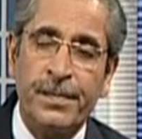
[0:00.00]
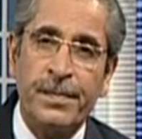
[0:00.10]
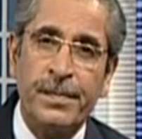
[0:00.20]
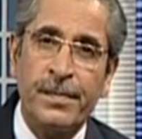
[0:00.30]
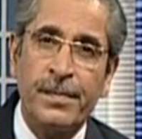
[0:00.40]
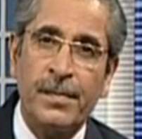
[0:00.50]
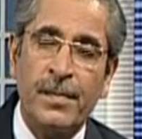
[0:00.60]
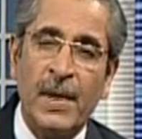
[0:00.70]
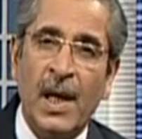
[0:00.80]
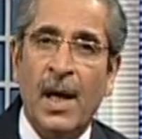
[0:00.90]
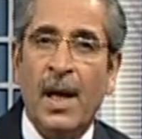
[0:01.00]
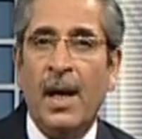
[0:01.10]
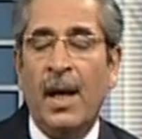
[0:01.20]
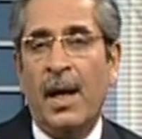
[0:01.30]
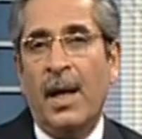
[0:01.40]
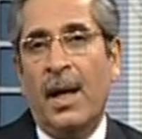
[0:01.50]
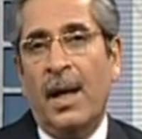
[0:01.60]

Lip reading: No one is speaking in this clip.